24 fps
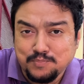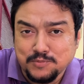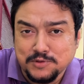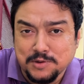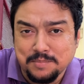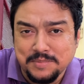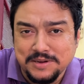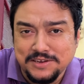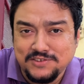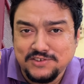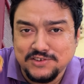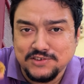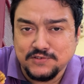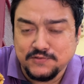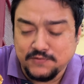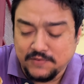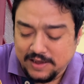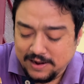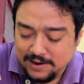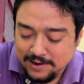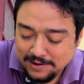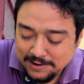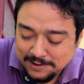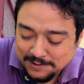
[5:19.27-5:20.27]
meat just fell
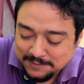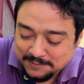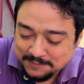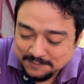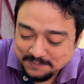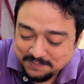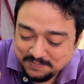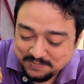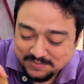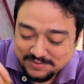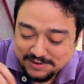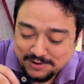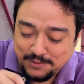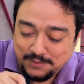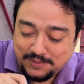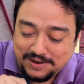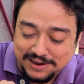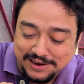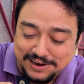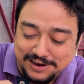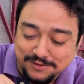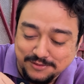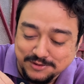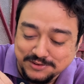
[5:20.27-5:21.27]
while
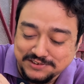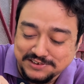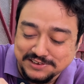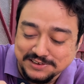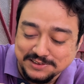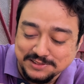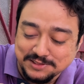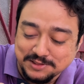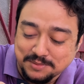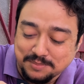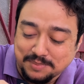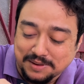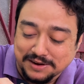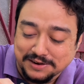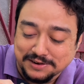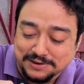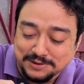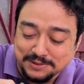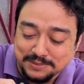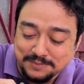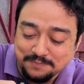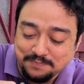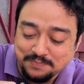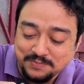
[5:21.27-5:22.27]
I was taking the bite,
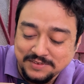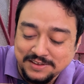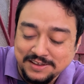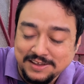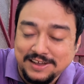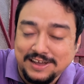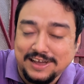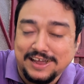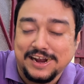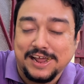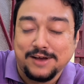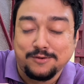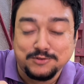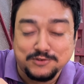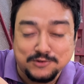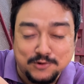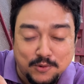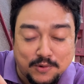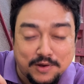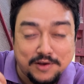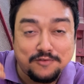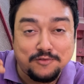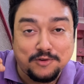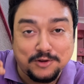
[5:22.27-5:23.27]
and I was
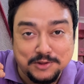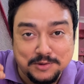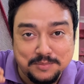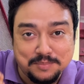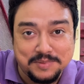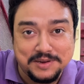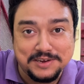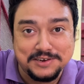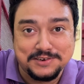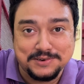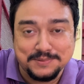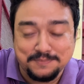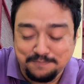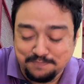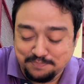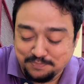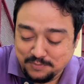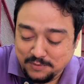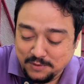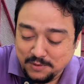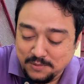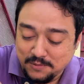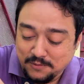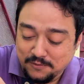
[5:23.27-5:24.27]
looking for the meat
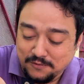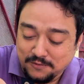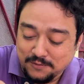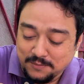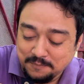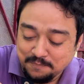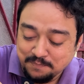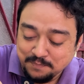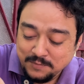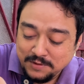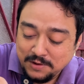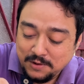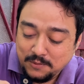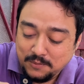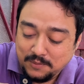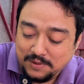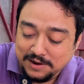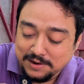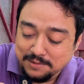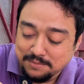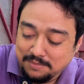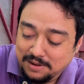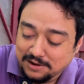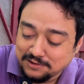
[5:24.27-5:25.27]
while
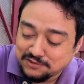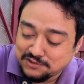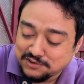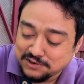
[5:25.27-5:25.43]
munching.